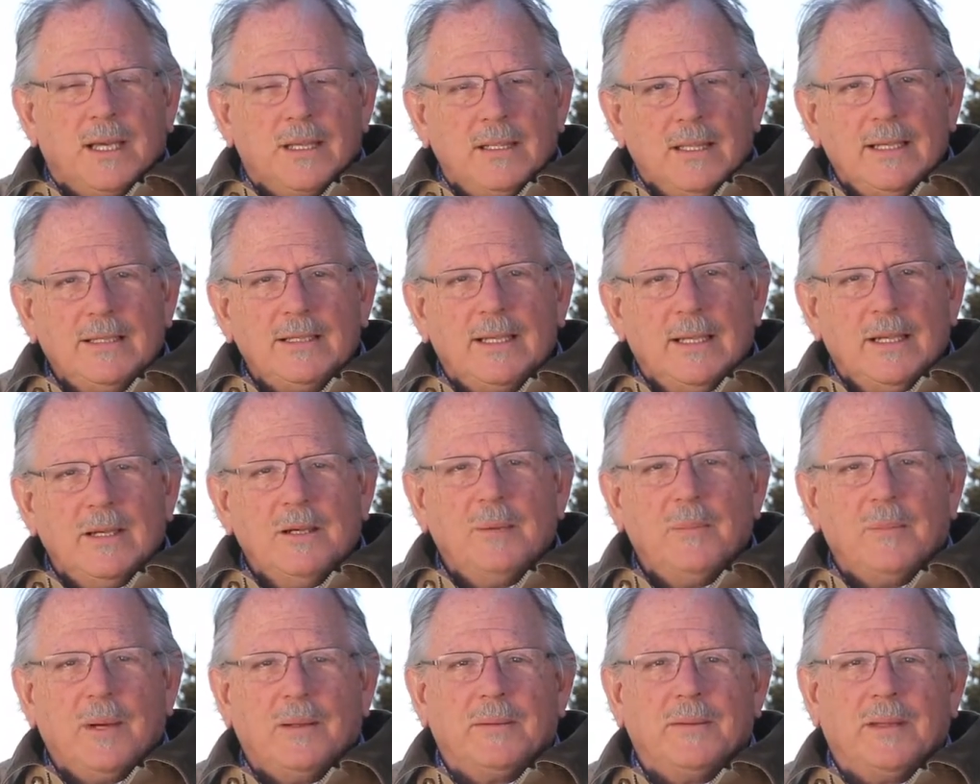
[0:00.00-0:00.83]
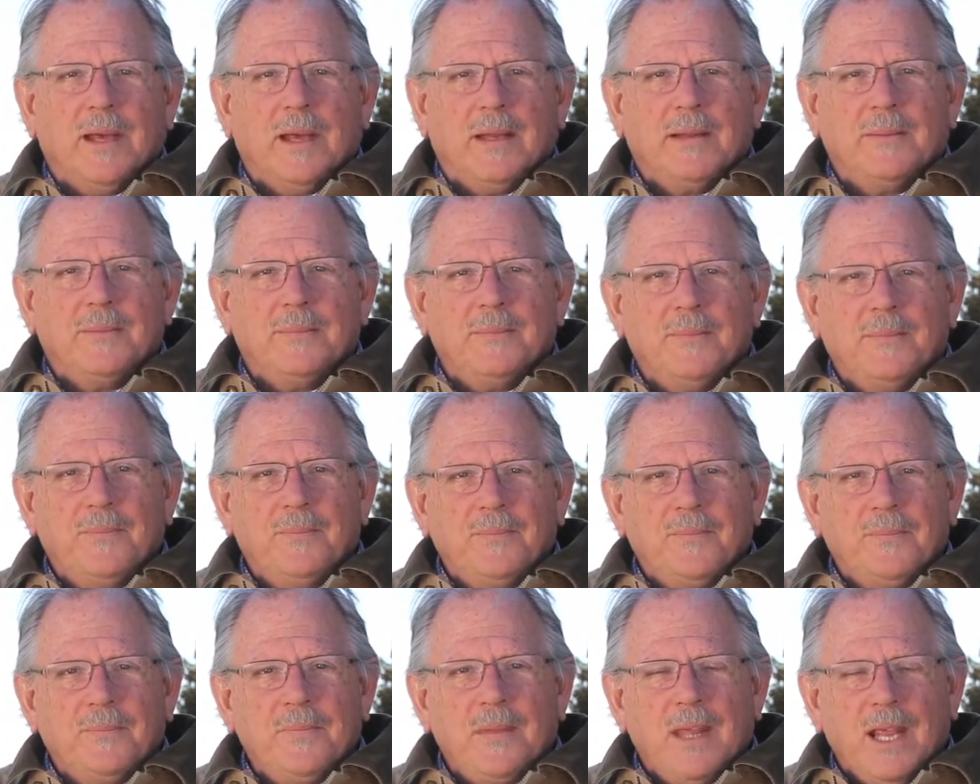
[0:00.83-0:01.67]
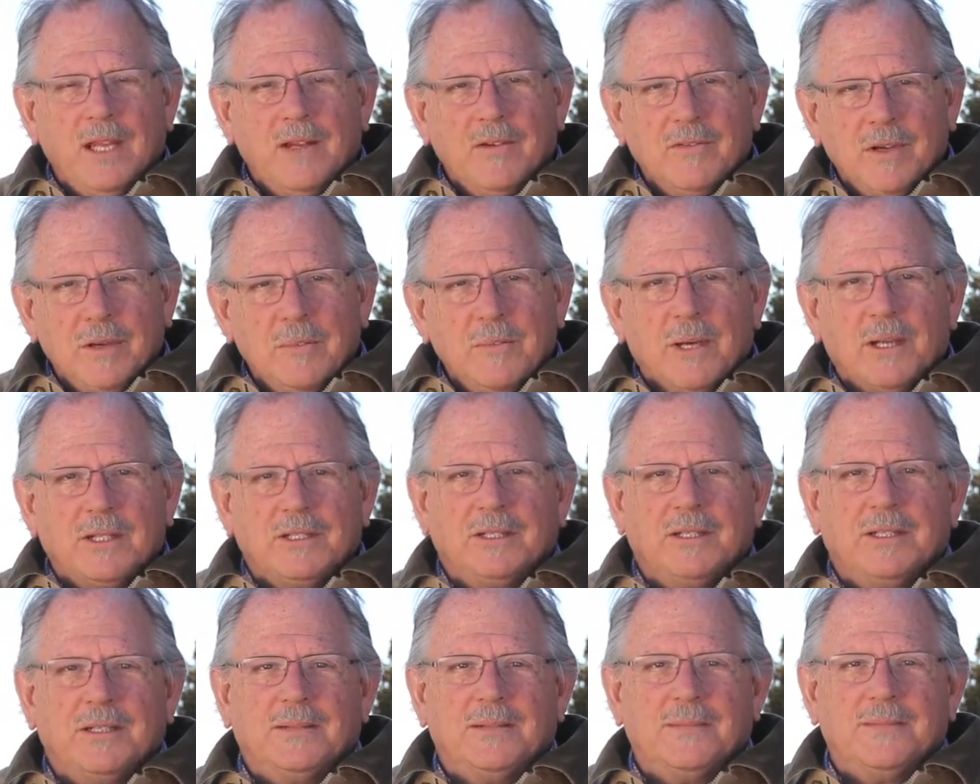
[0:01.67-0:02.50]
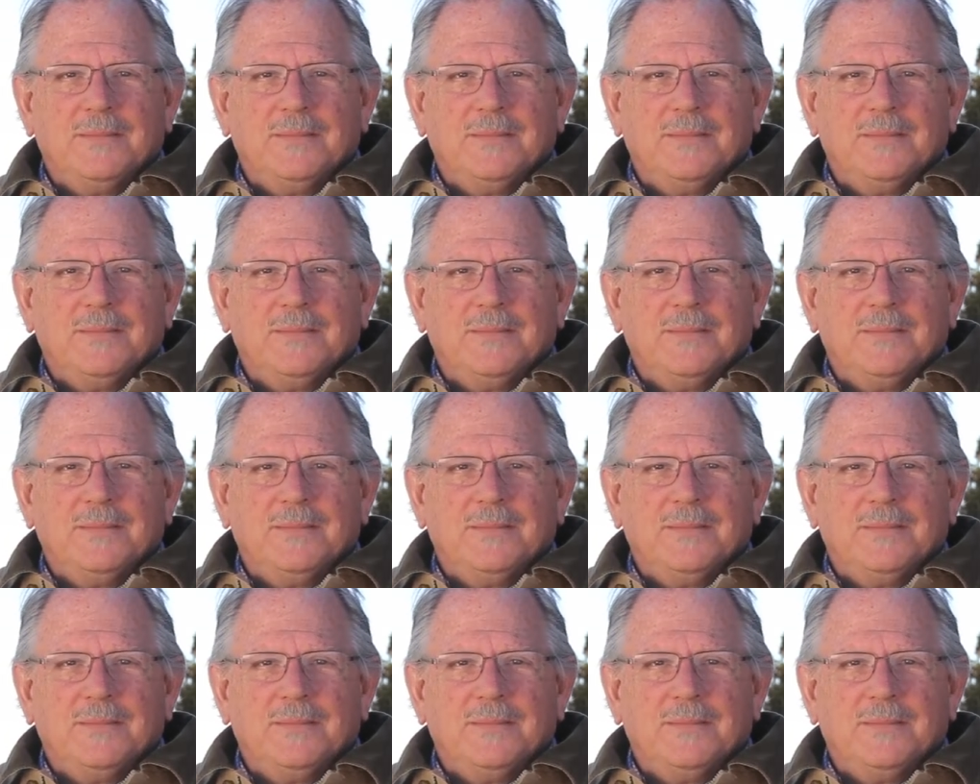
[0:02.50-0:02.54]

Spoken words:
I'd like to hear about that. Thank you very much.